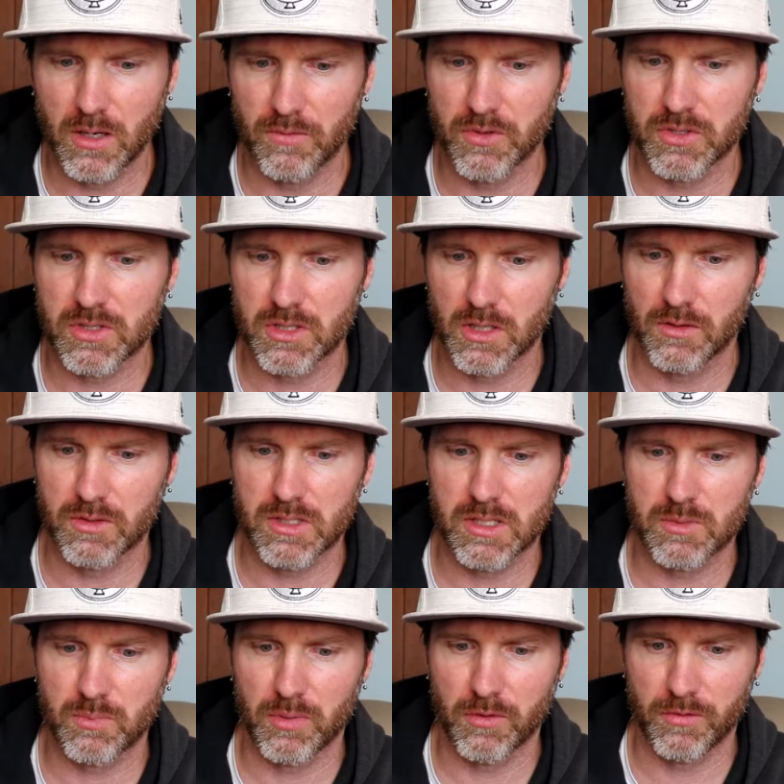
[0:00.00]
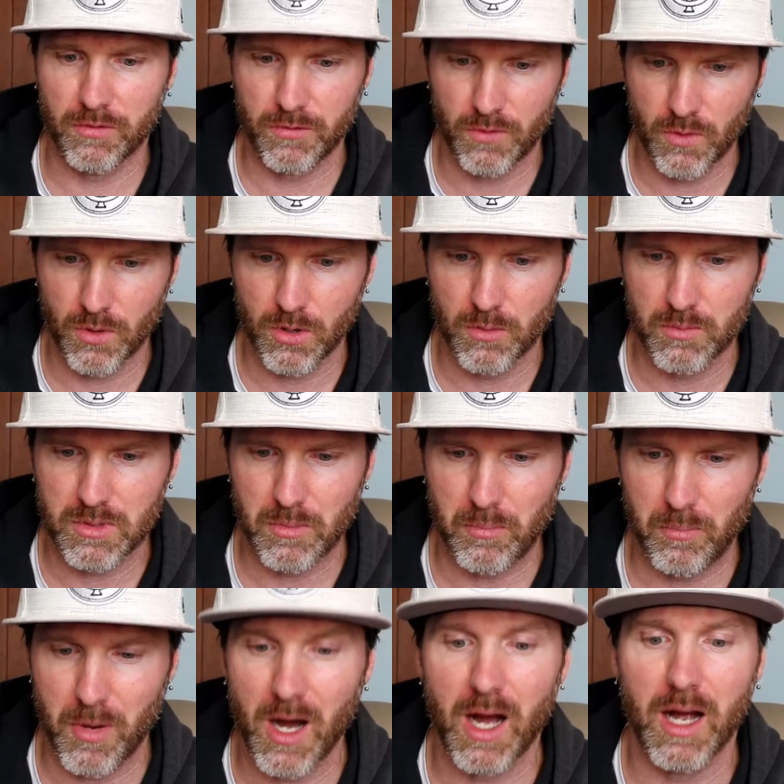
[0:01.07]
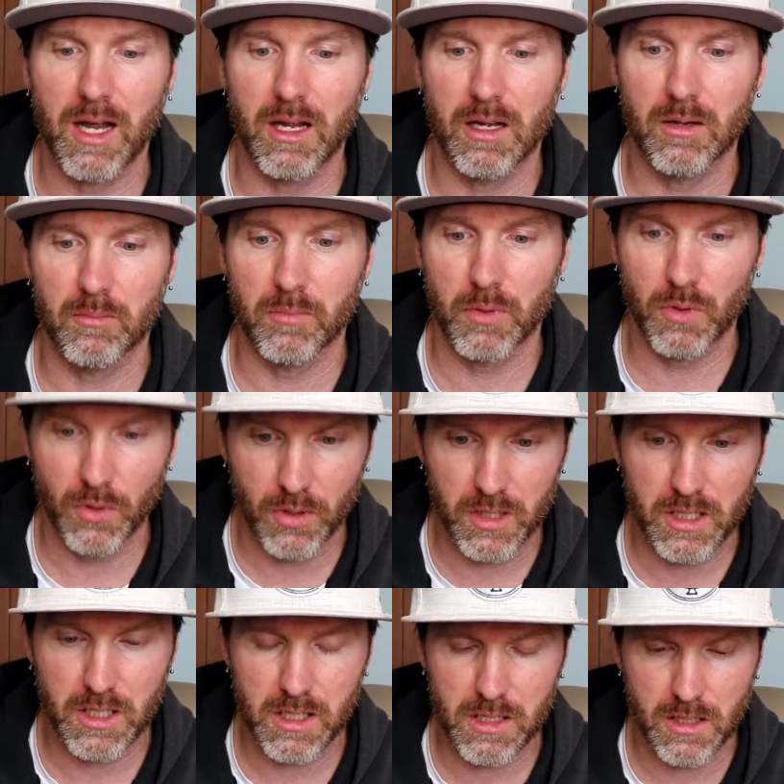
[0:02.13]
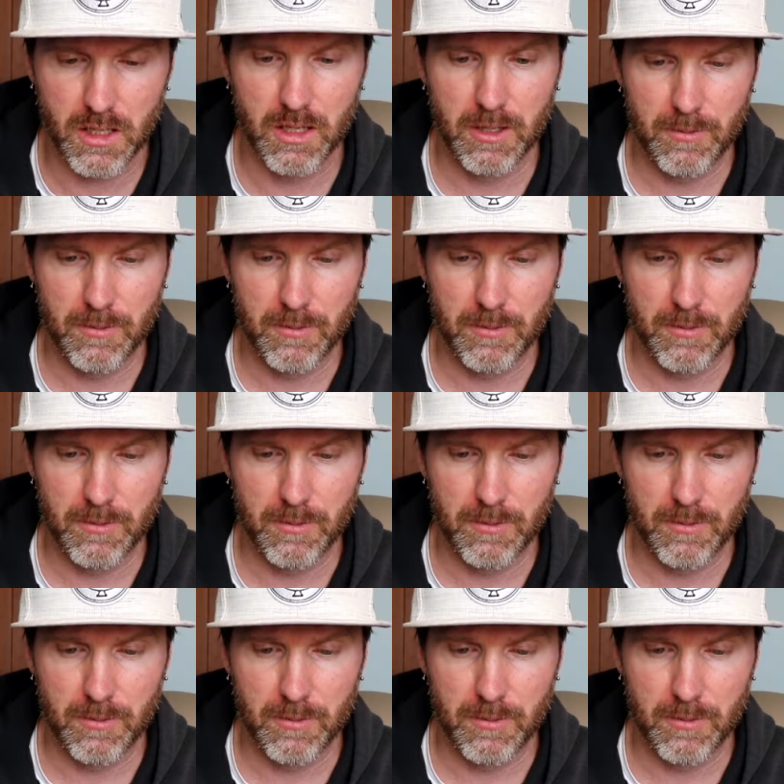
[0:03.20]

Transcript: of the services performed by employee.